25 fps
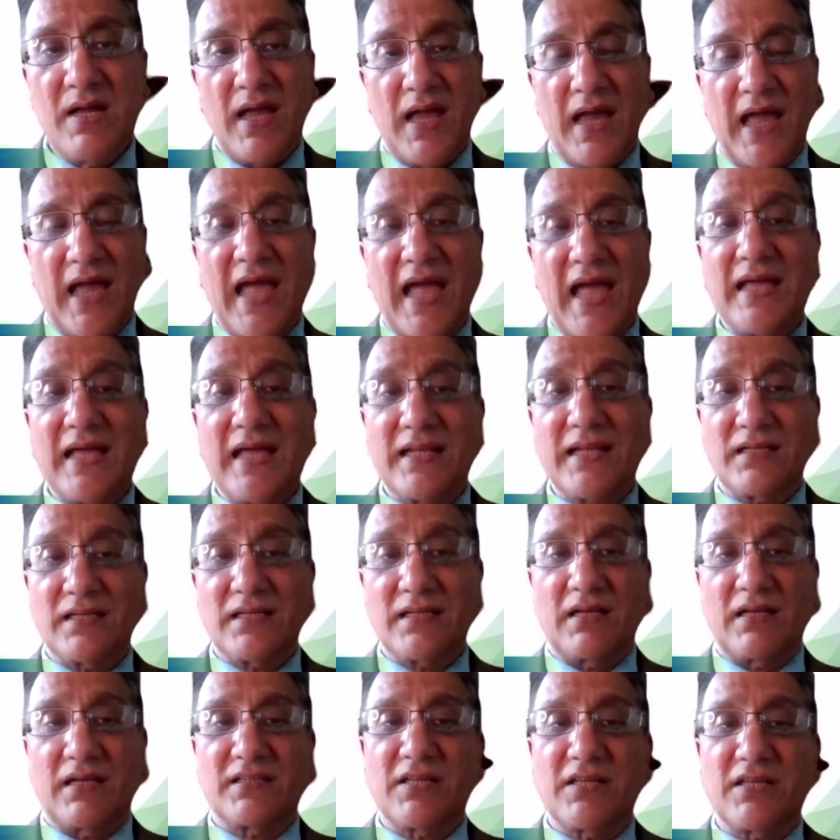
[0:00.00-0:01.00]
And I
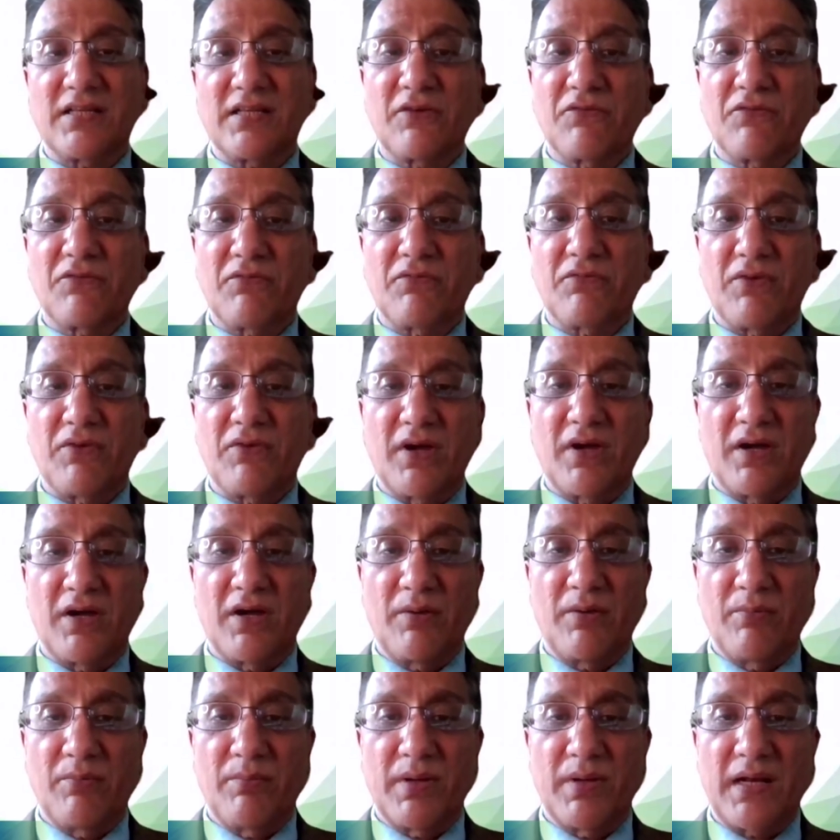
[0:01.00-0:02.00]
think,
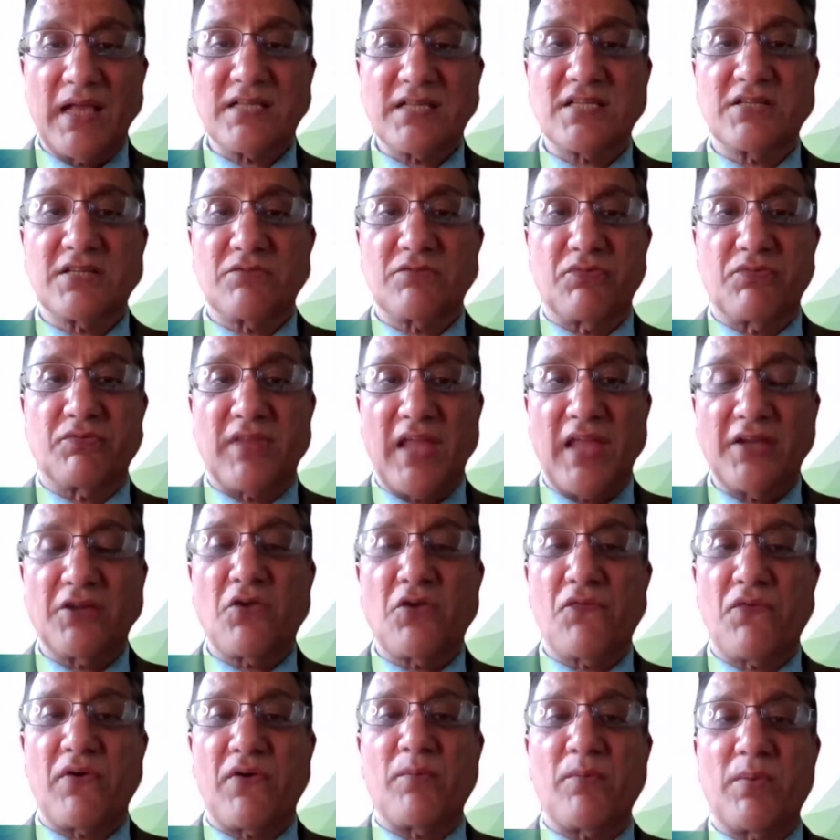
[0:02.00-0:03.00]
Menassie, thank you very
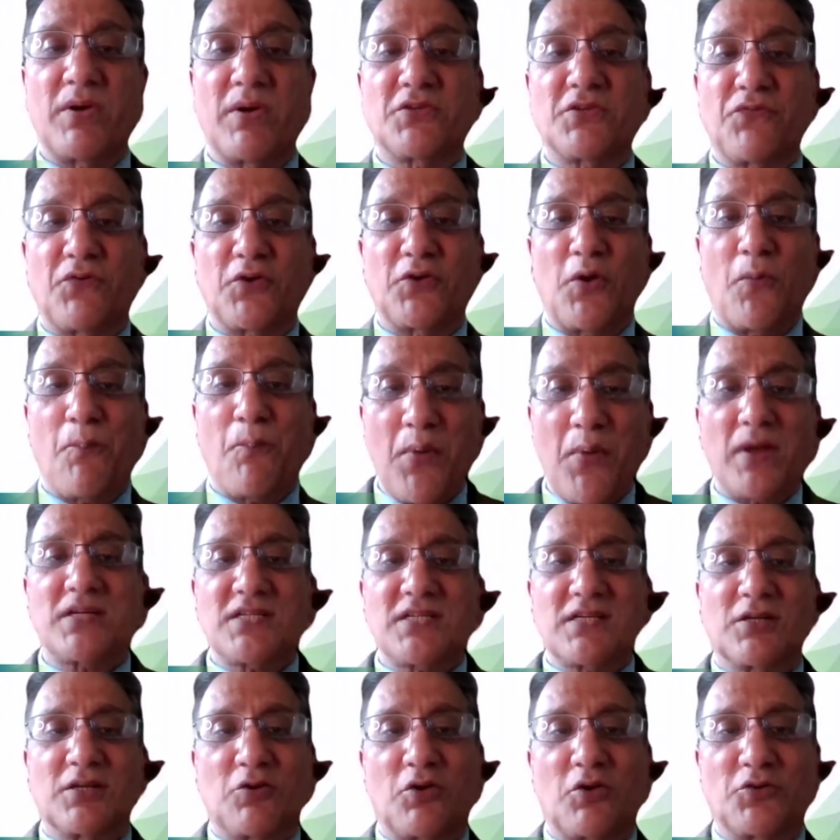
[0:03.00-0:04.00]
much for your personal
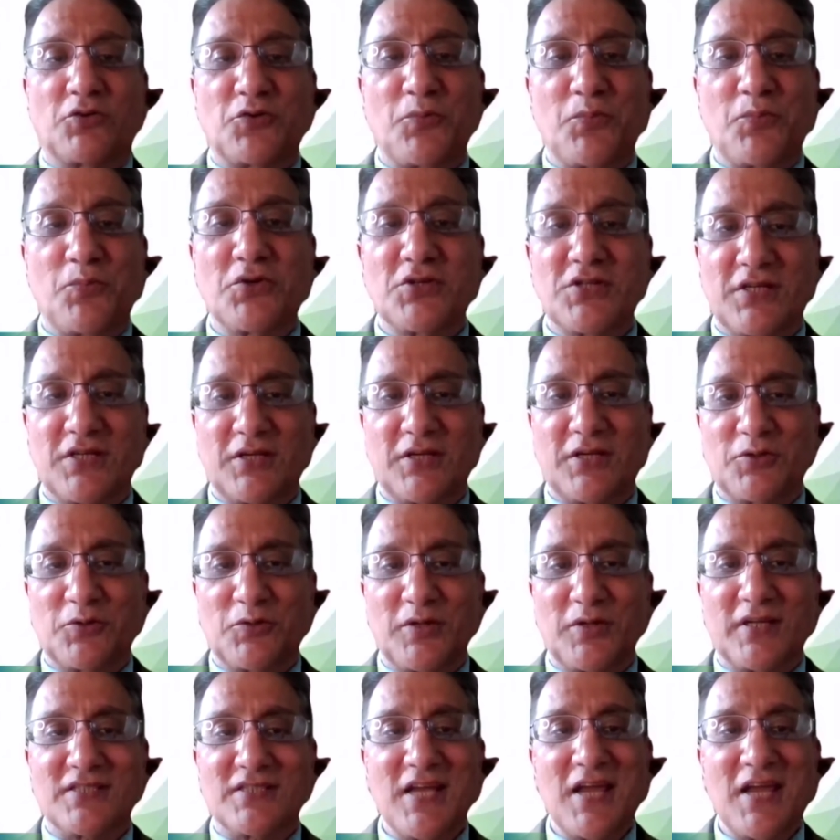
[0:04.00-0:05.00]
contribution into
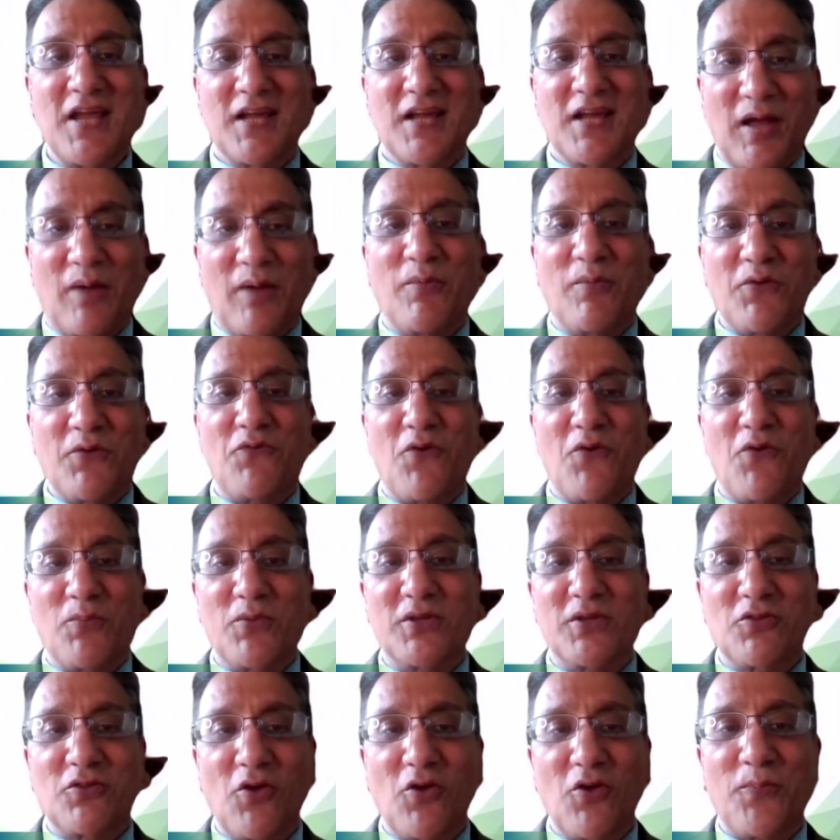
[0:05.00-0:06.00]
this. Coming from
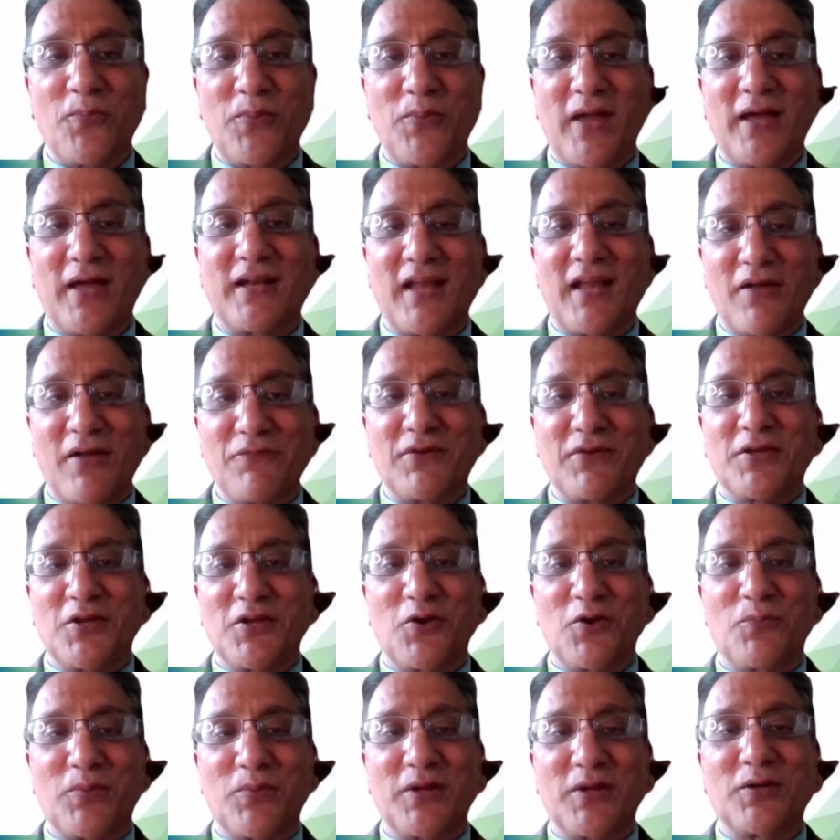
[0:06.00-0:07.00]
Ethiopia and having
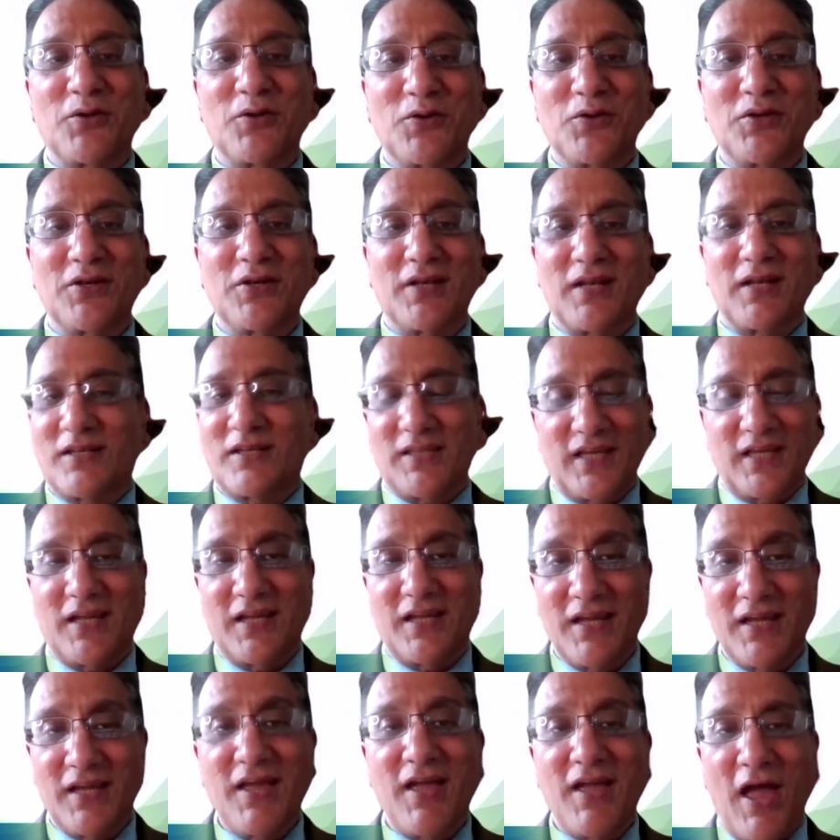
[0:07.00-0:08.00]
European Union,
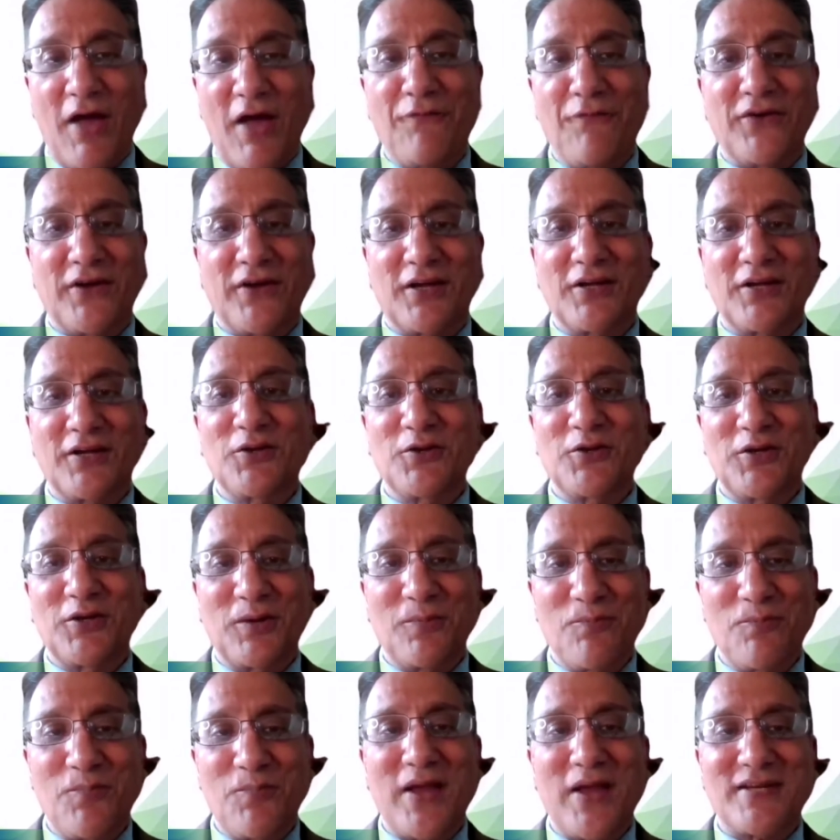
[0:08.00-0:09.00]
the African
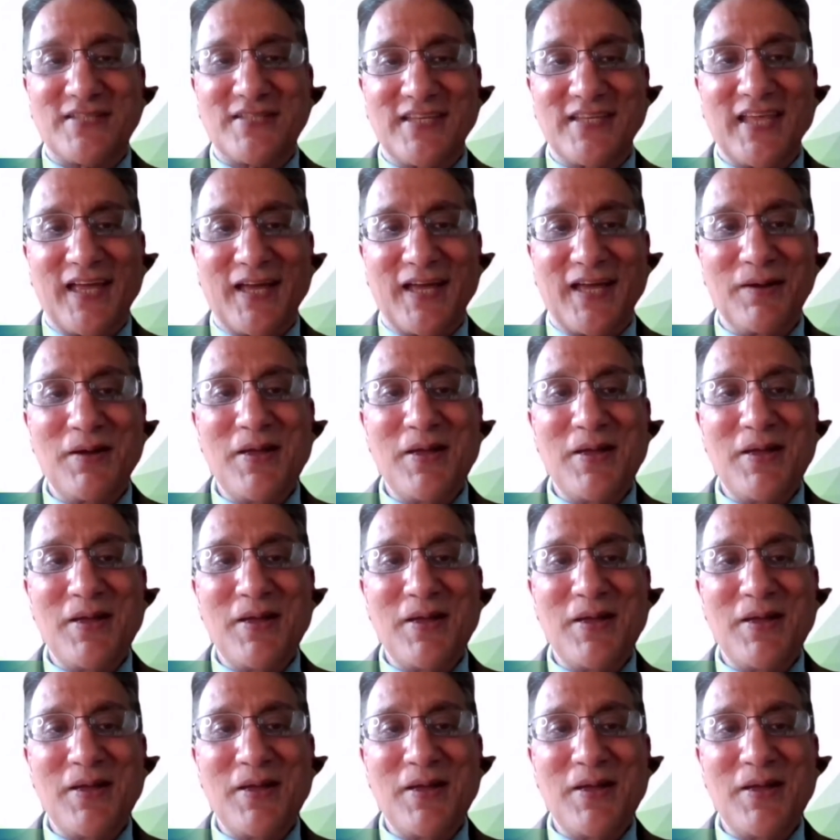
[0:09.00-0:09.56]
Union based there,